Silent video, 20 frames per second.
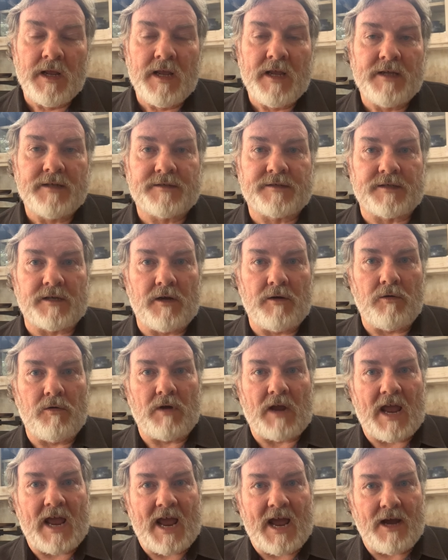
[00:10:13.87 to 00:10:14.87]
So
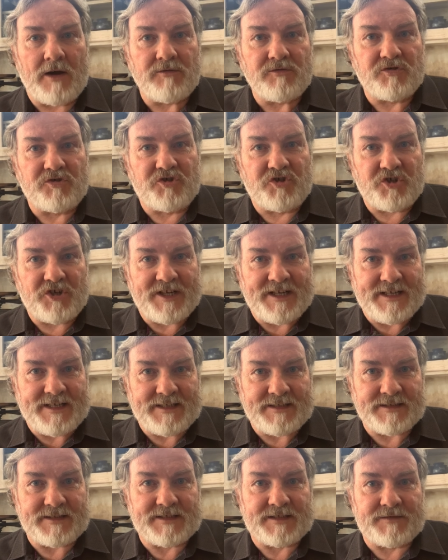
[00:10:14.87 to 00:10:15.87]
how
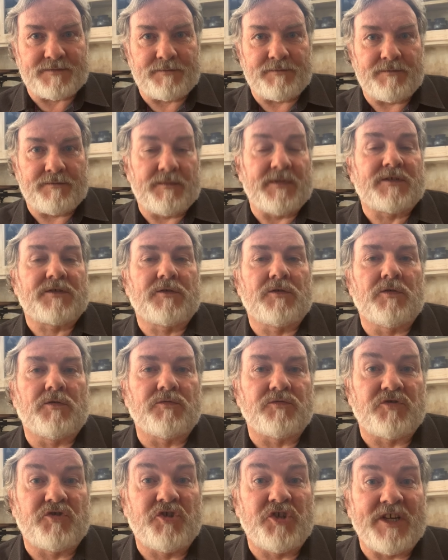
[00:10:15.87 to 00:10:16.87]
genes it's
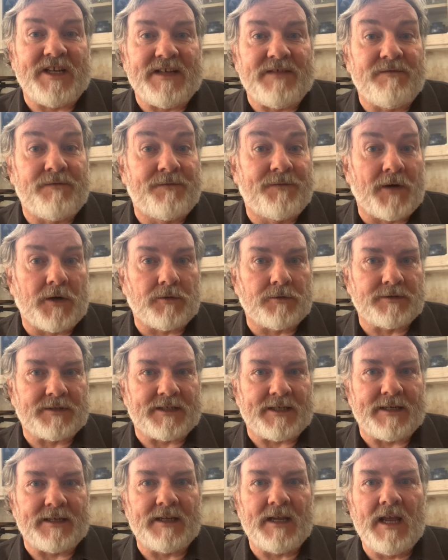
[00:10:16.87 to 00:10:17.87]
called gene
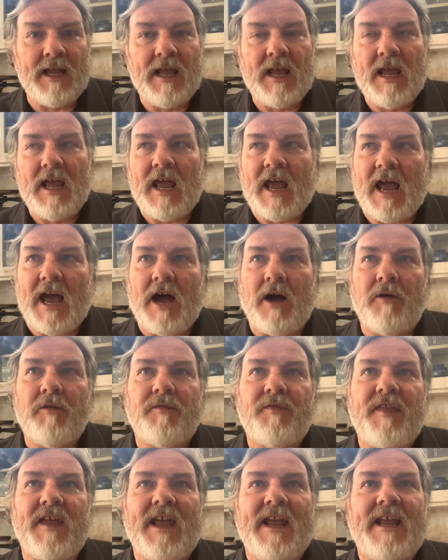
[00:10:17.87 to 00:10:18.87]
folding,
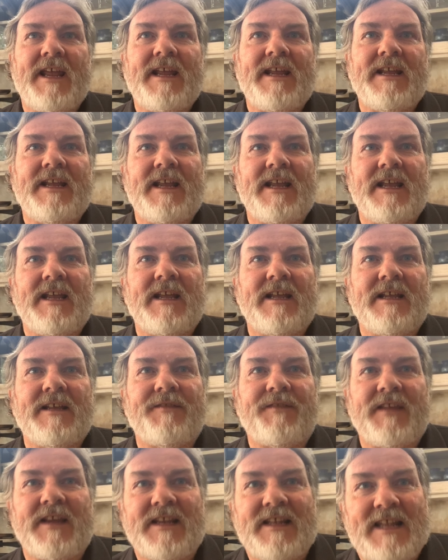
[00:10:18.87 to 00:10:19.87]
how the
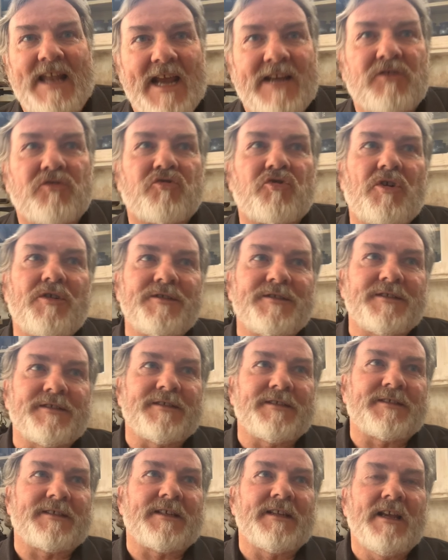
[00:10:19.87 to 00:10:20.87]

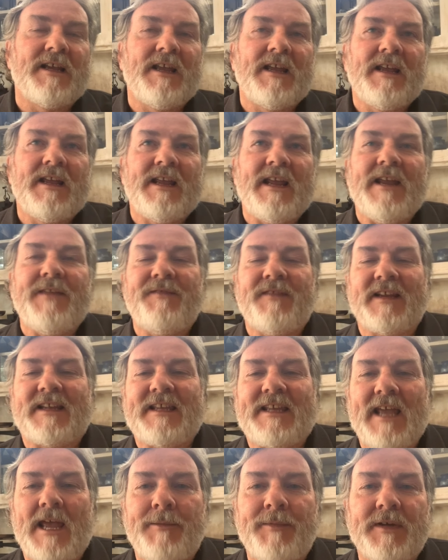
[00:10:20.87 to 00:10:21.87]
electrons in the
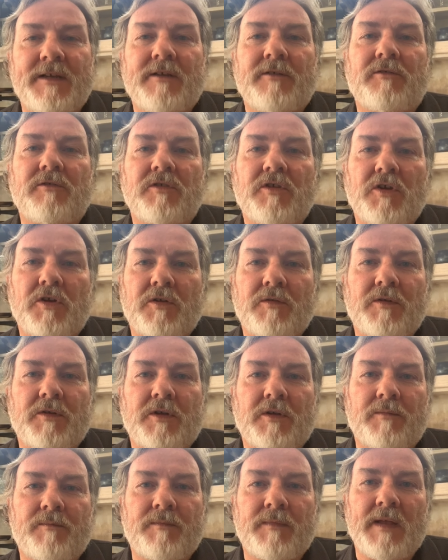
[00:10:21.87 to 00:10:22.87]
chemical
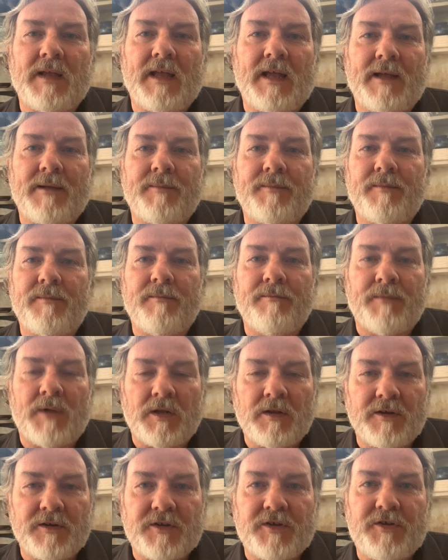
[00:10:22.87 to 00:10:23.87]

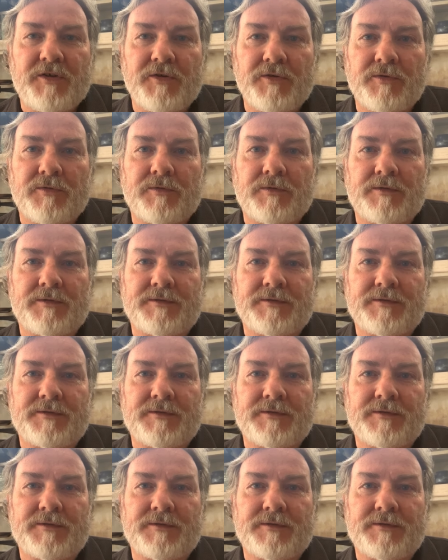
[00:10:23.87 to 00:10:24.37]
molecule